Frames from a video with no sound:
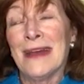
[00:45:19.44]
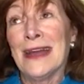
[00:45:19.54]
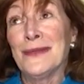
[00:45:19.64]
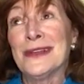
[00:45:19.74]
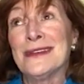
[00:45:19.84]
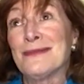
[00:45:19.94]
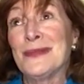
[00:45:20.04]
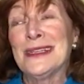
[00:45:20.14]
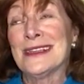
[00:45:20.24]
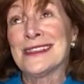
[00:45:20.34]
I wouldn't
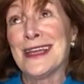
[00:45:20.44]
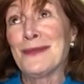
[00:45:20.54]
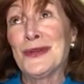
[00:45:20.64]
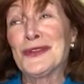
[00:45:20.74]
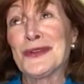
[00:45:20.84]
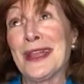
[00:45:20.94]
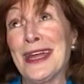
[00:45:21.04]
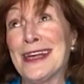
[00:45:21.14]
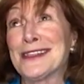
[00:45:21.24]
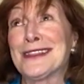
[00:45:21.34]
say I'm neutral. I
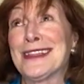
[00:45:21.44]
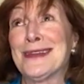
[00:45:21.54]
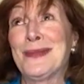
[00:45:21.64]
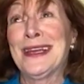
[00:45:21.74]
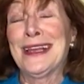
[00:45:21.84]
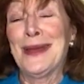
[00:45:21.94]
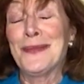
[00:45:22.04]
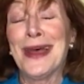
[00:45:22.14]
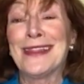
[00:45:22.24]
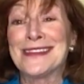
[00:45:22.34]
actually think being an
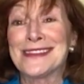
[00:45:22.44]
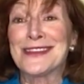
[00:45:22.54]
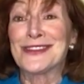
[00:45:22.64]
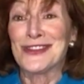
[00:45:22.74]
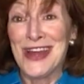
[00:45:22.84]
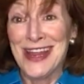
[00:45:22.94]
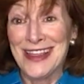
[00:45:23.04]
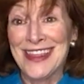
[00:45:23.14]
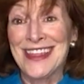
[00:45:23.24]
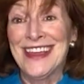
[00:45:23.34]
empath is a
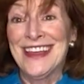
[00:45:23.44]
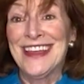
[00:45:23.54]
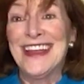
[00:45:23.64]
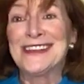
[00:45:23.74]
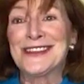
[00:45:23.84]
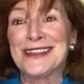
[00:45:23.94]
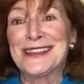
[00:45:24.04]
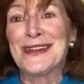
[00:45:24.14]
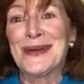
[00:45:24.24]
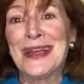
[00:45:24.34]
strength. It's just
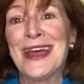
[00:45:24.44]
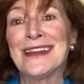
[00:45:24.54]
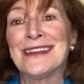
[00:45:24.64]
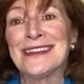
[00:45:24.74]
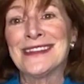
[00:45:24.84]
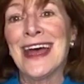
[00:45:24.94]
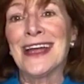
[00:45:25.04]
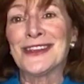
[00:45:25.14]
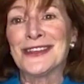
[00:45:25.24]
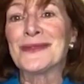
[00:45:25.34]
knowing how to
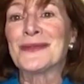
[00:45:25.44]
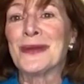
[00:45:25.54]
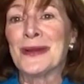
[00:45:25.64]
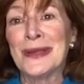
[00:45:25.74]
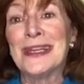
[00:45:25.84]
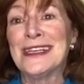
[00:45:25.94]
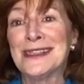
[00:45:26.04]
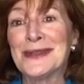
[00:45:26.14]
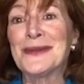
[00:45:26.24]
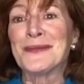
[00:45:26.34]
detach when we
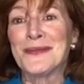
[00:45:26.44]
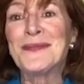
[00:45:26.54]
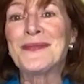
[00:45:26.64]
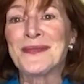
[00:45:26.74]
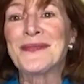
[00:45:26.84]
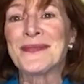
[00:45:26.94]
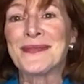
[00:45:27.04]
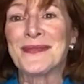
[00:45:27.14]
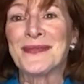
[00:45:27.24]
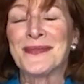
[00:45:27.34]
need to.
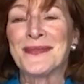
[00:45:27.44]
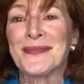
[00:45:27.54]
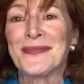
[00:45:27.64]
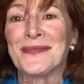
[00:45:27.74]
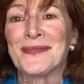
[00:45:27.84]
I